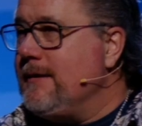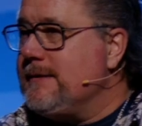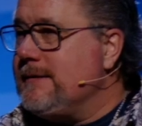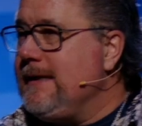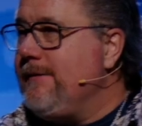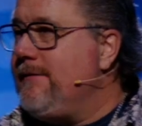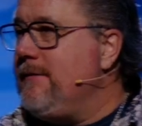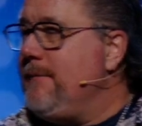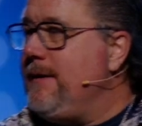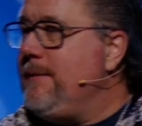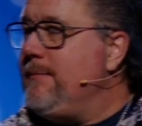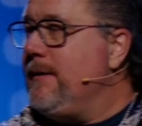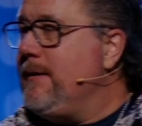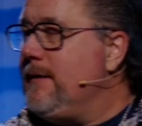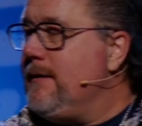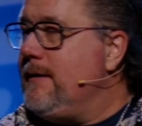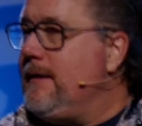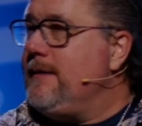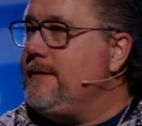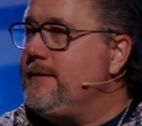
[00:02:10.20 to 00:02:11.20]
God's given me,
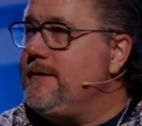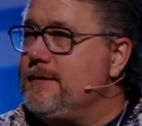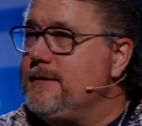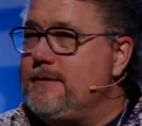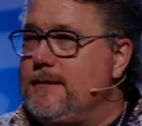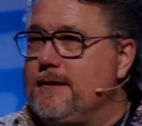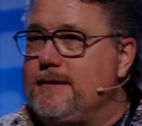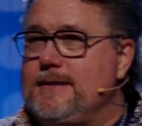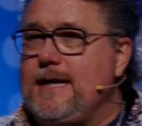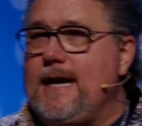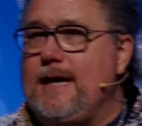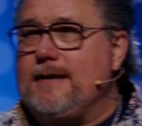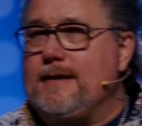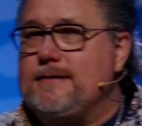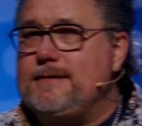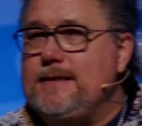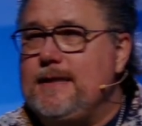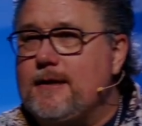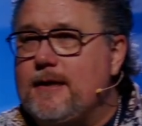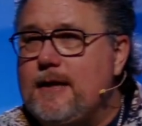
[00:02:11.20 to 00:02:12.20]
but it's just exciting
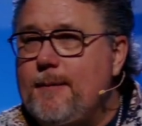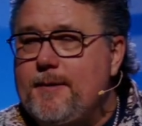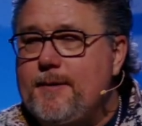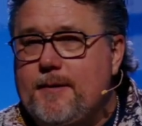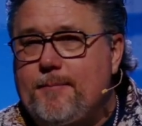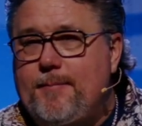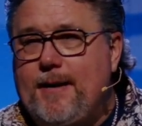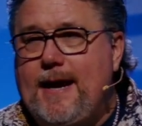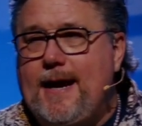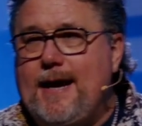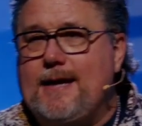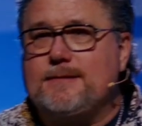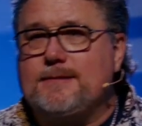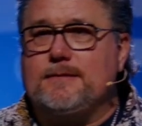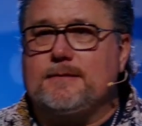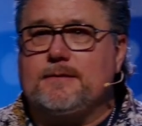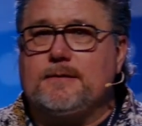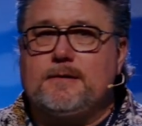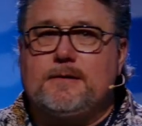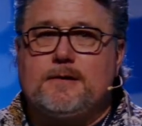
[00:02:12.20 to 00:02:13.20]
to see it coming to
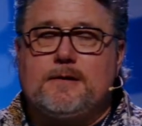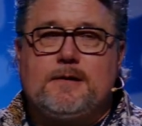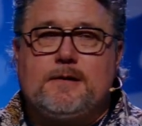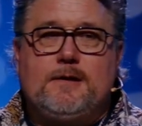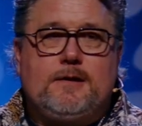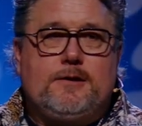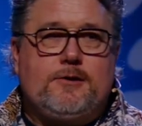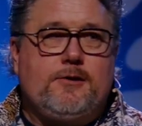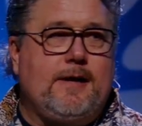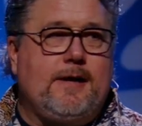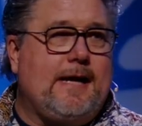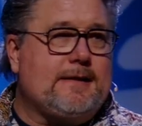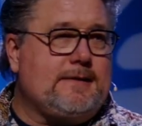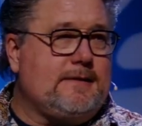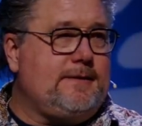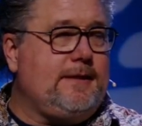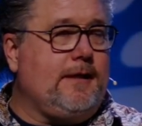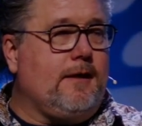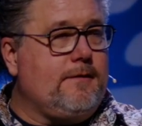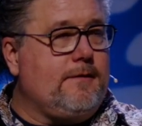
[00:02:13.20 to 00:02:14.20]
pass. And you guys
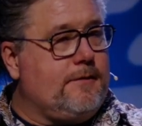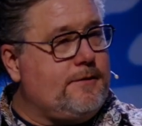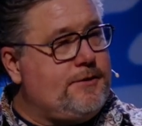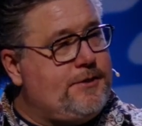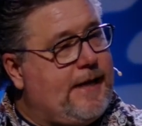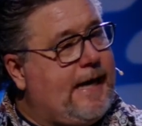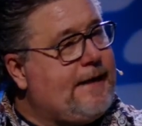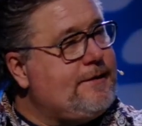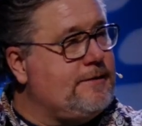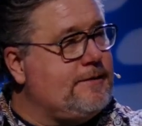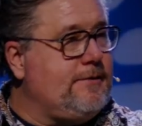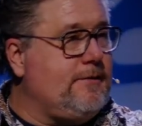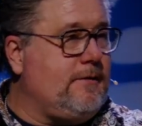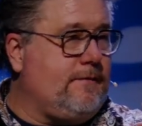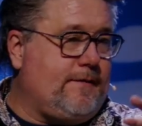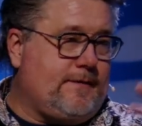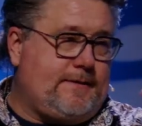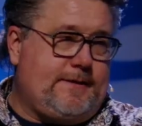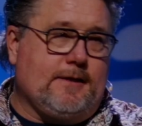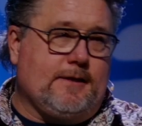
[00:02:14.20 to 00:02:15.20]
can see all the changes to
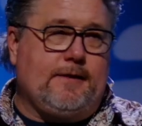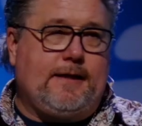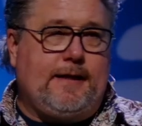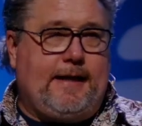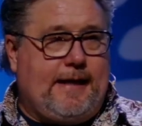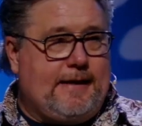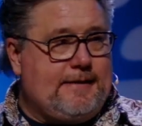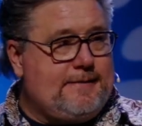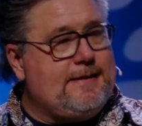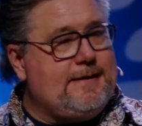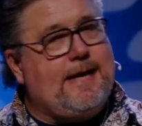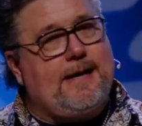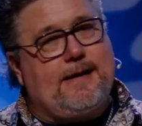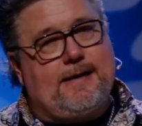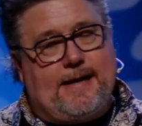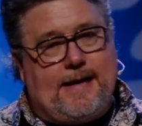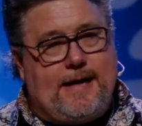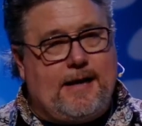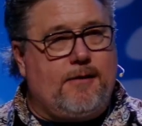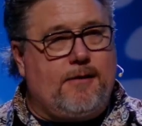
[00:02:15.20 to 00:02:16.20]
the facility inside
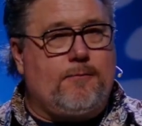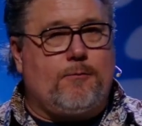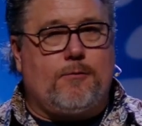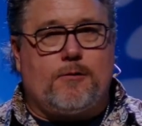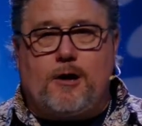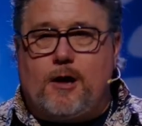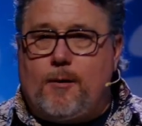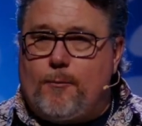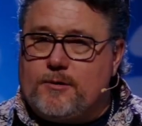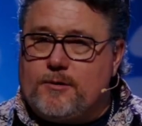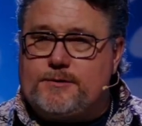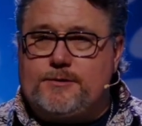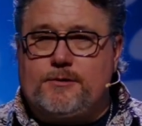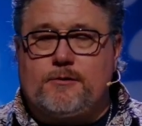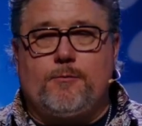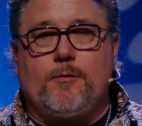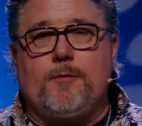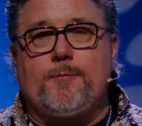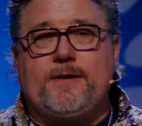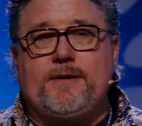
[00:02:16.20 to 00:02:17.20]
and out. We're almost
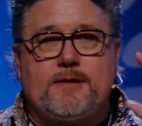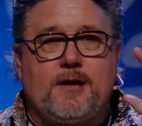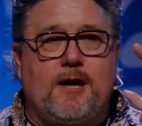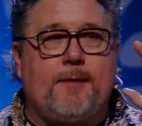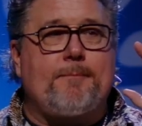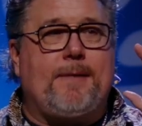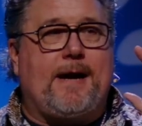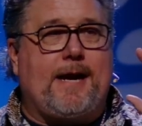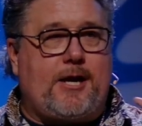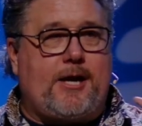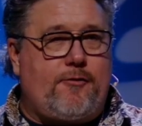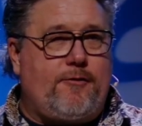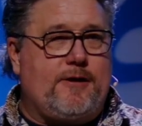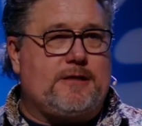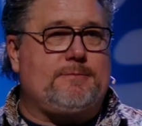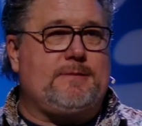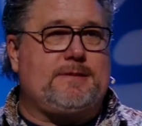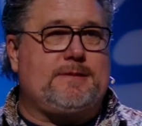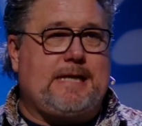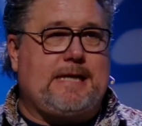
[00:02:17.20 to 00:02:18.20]
through. We'll be done by
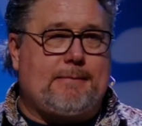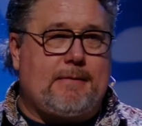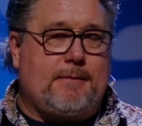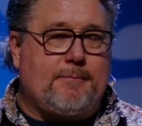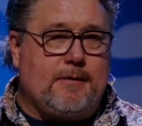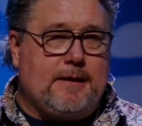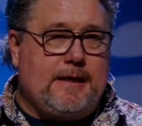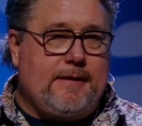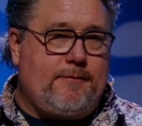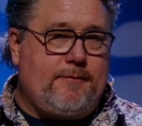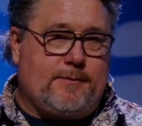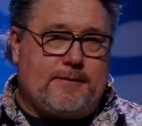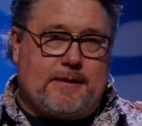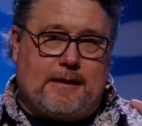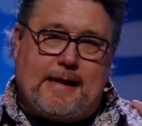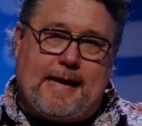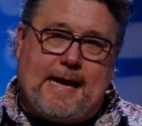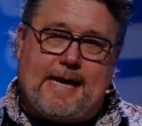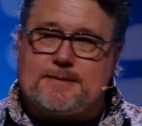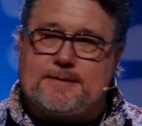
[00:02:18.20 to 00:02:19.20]
Christmas time, I'm believing, with
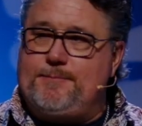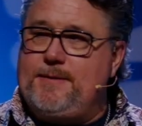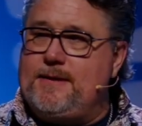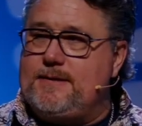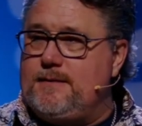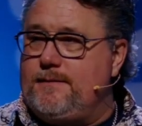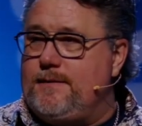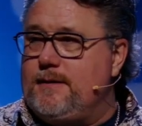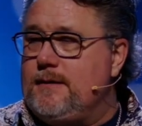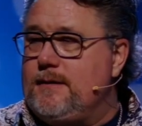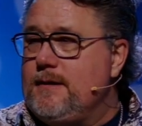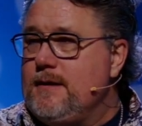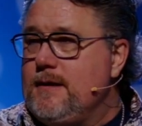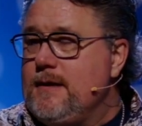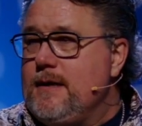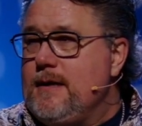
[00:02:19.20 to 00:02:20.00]
the last bits of it.